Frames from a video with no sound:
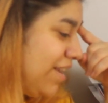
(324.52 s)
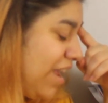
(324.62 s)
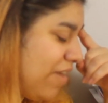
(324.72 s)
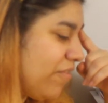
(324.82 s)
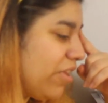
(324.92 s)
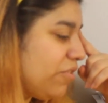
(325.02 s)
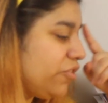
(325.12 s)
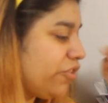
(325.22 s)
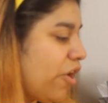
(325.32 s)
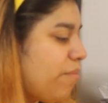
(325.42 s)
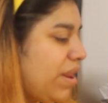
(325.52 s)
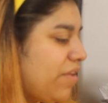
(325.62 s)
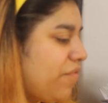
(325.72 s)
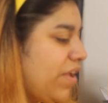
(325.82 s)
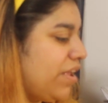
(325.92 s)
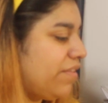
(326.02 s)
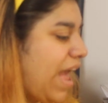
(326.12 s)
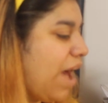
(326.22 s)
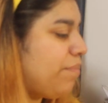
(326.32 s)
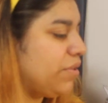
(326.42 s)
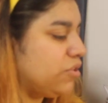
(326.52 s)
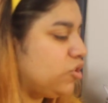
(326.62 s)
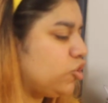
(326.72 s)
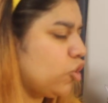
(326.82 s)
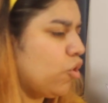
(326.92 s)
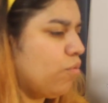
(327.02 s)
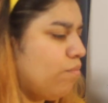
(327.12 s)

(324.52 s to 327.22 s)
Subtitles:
Even though so many things happened so